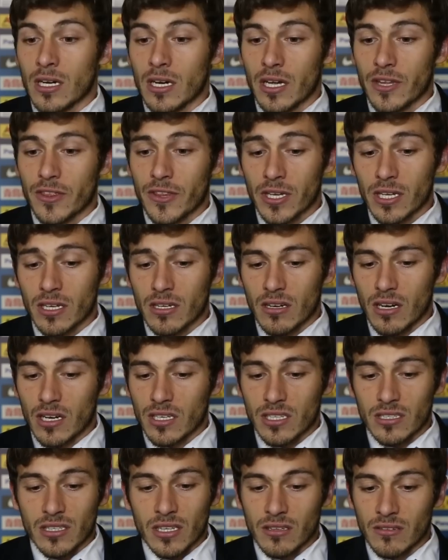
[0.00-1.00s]
I think
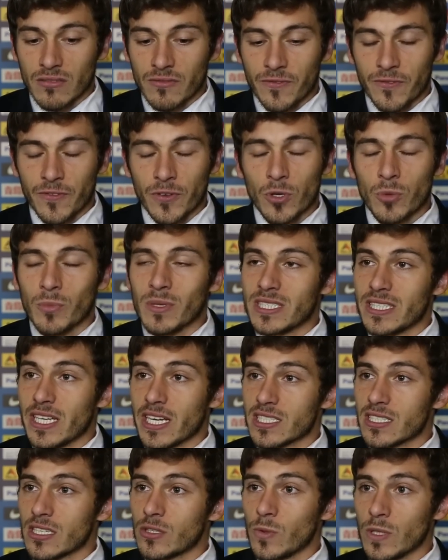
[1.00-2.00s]
other than few
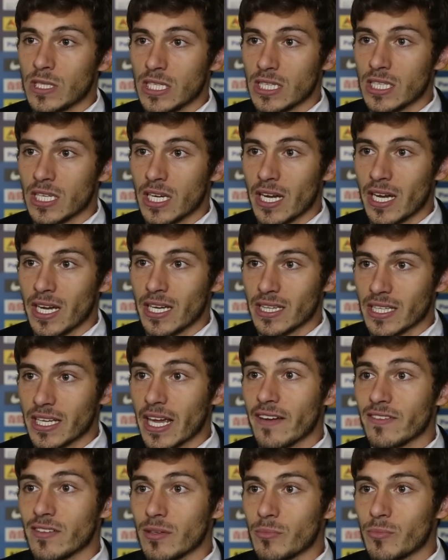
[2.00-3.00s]
mistakes that we did and
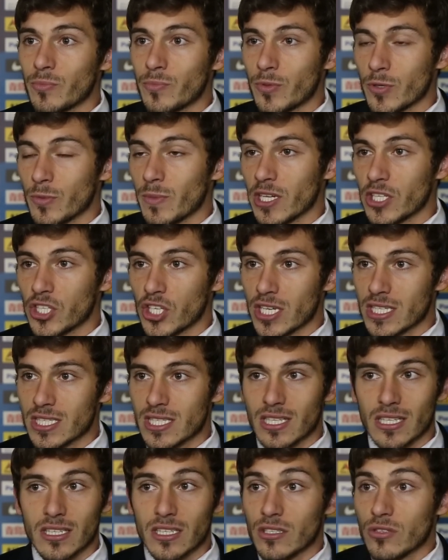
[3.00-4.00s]
gave them pretty much
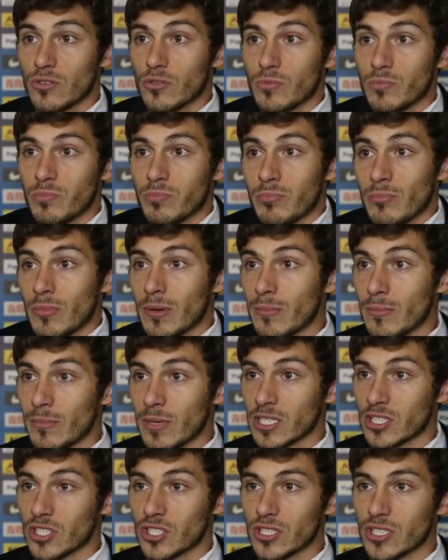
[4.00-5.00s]
chances, they didn't do much.